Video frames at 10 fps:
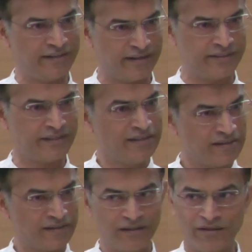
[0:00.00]
there is a
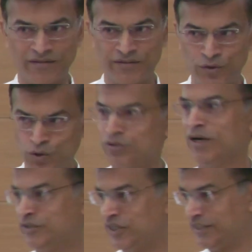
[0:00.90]

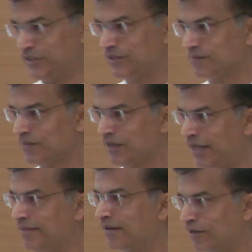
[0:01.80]
total change
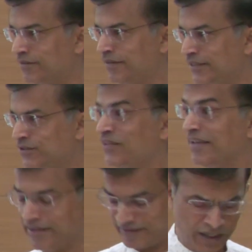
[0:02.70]
in the country's
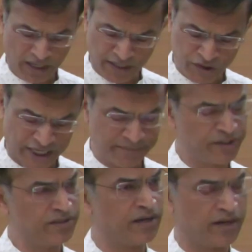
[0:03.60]
thinking.
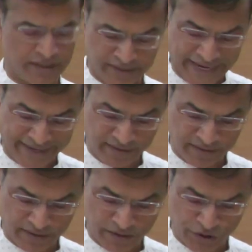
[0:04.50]
Chairman
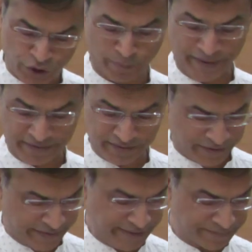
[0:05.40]
Deng Xiaoping,
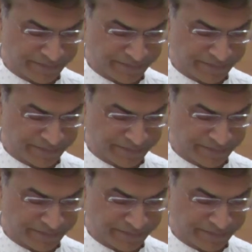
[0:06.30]
okay?